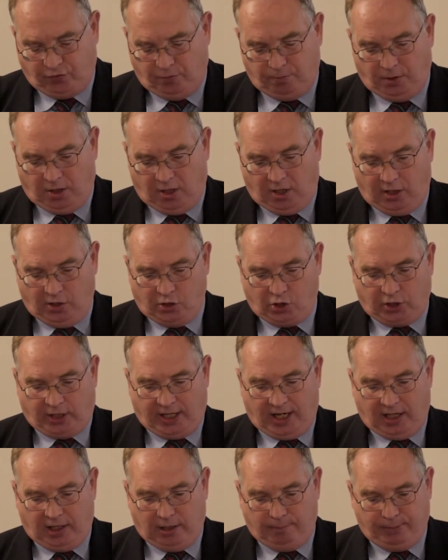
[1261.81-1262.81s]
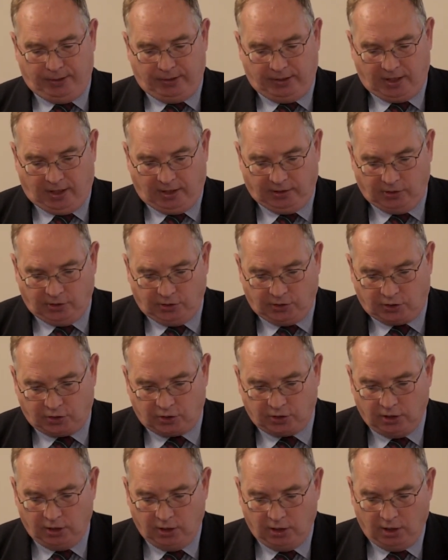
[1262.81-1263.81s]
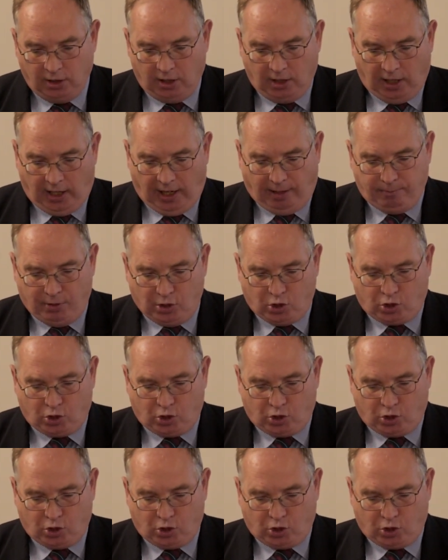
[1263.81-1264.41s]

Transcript: from large caliber guns, and